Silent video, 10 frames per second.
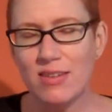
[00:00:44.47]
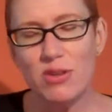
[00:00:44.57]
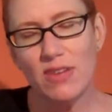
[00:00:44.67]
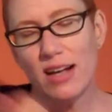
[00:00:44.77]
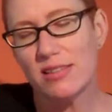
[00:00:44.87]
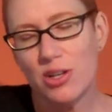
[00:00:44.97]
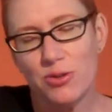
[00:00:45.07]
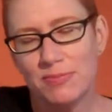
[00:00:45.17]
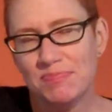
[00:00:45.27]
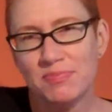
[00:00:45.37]
Then we've
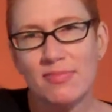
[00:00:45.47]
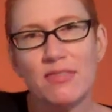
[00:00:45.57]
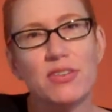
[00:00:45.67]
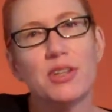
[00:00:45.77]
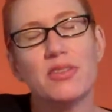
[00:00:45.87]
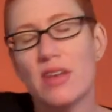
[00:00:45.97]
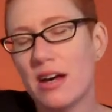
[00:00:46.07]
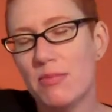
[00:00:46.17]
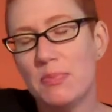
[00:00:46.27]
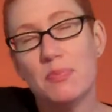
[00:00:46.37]
also filled
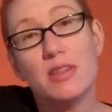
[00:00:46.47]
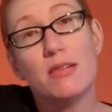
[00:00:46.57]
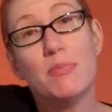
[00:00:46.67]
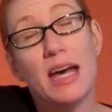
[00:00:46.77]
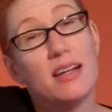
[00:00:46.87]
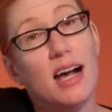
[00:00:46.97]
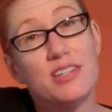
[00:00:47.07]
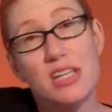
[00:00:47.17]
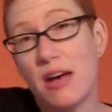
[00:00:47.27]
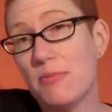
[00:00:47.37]
the
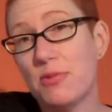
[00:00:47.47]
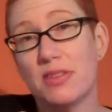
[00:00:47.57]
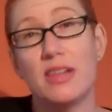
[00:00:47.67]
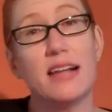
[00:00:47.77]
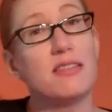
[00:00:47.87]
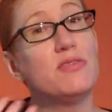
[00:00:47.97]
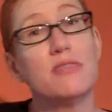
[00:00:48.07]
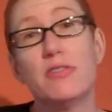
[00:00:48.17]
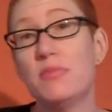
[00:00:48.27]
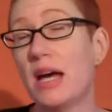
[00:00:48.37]
pedagogy cup with lots of
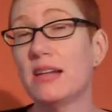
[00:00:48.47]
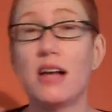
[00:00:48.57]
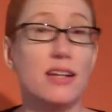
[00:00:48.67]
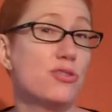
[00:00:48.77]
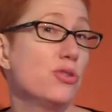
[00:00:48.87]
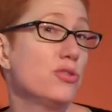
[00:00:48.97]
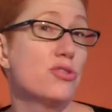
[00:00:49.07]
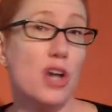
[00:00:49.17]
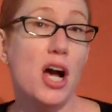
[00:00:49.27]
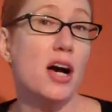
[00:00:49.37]
different
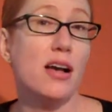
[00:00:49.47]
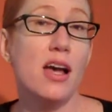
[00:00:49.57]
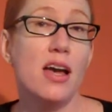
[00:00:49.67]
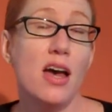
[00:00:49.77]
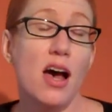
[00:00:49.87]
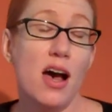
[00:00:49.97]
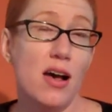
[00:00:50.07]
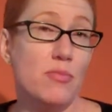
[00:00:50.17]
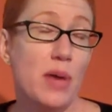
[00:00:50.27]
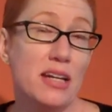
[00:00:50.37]
strong
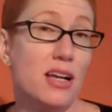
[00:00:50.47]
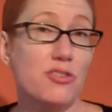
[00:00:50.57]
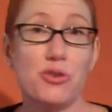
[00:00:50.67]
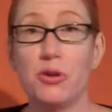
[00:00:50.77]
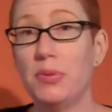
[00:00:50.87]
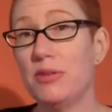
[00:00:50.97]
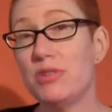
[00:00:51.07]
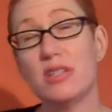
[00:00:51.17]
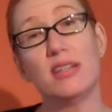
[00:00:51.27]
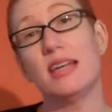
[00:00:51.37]
pedagogical
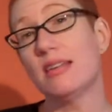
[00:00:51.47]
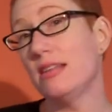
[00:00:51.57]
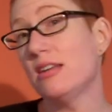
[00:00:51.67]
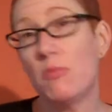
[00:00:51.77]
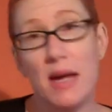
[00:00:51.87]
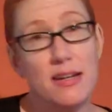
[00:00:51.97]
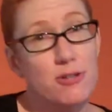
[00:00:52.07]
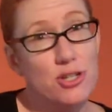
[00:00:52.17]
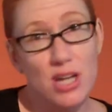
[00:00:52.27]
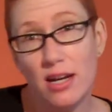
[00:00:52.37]
approaches like think,
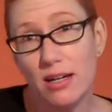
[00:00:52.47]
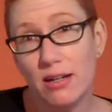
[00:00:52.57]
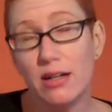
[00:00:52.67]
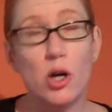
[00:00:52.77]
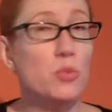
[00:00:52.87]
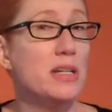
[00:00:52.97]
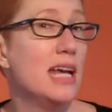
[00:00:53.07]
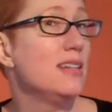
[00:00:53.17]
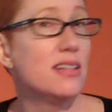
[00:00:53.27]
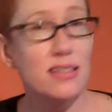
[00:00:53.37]
pair, share,
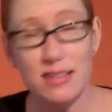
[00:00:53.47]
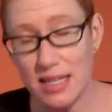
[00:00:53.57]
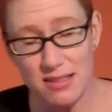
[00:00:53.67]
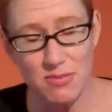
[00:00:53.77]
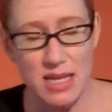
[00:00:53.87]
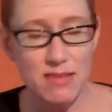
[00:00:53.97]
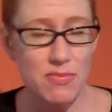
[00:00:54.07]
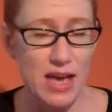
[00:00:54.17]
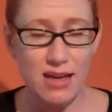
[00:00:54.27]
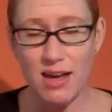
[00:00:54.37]
open-ended
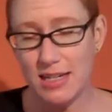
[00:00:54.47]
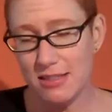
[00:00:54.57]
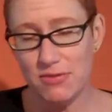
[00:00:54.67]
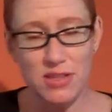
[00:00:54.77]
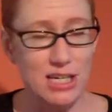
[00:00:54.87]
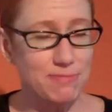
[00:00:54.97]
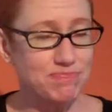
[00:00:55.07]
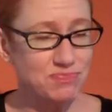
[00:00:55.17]
assessment, that kind of thing.